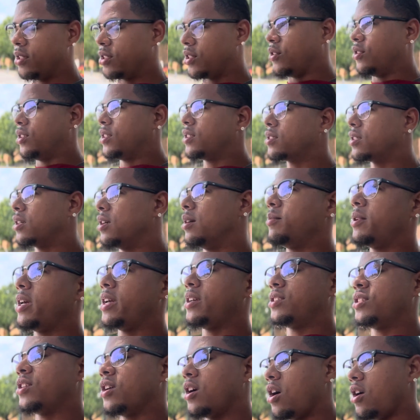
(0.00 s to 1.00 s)
so just to
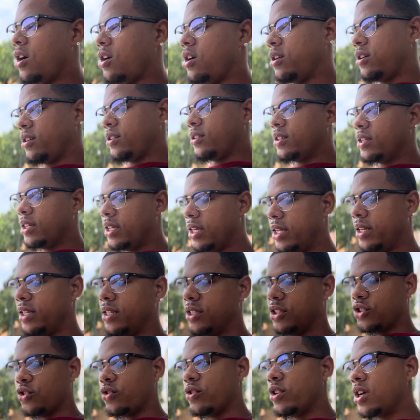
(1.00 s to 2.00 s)
update y'all, it
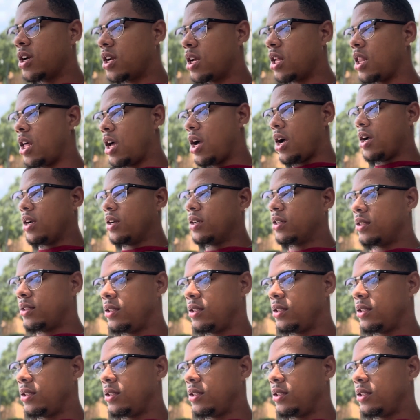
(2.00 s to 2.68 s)
is 3 o'clock.